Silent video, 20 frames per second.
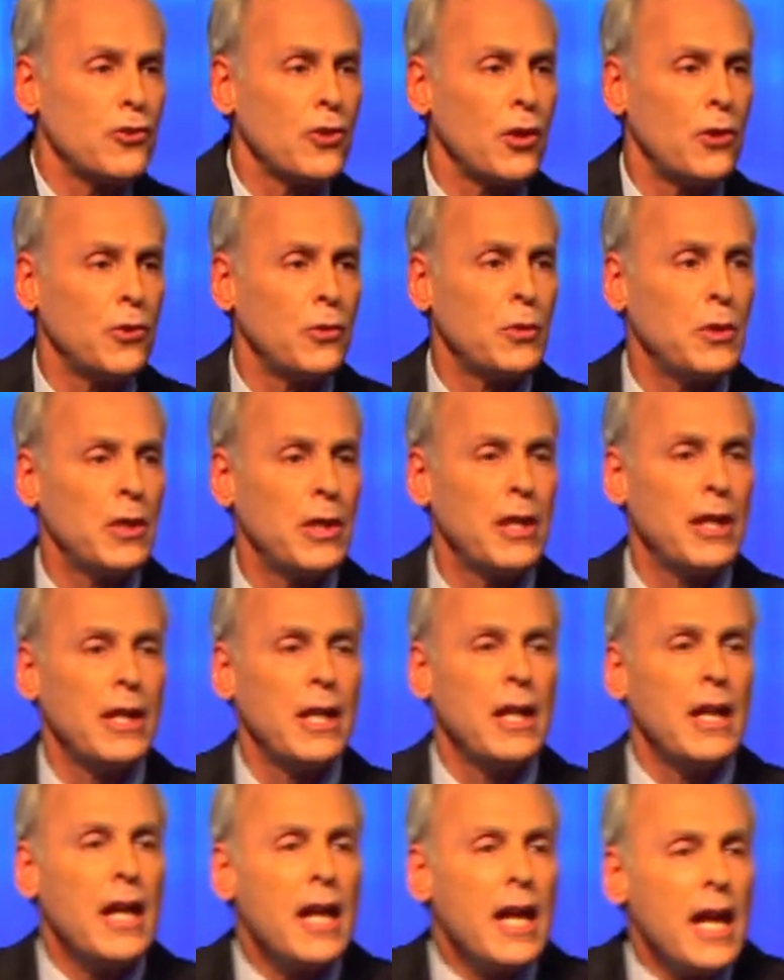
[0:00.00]
zone
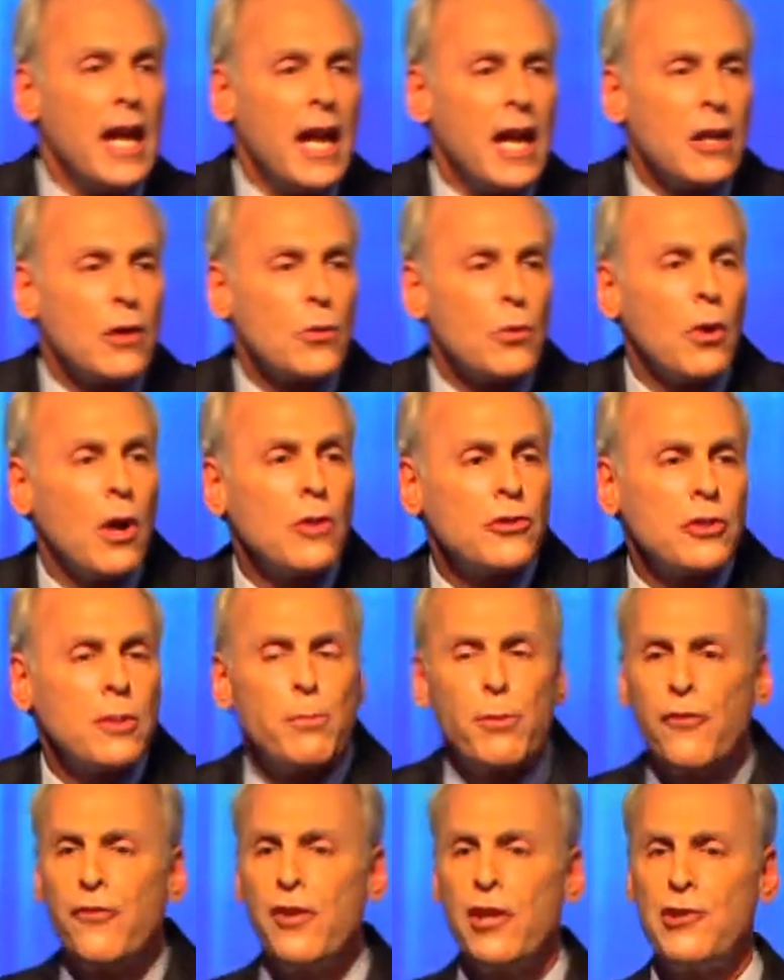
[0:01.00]
and grow to
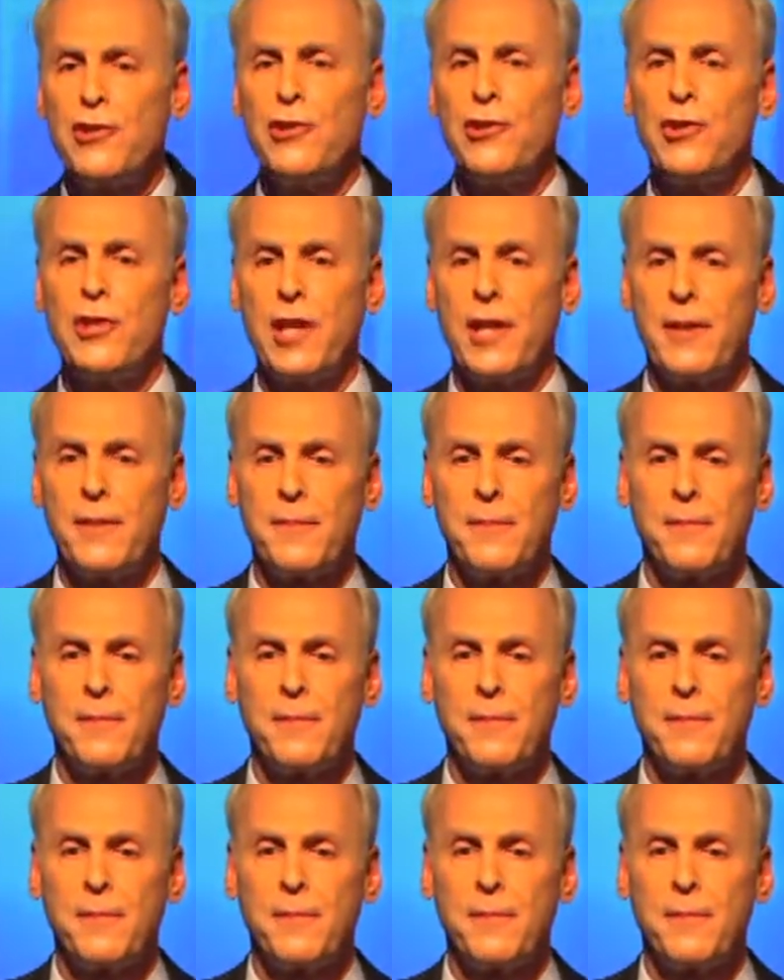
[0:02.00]
proficiency.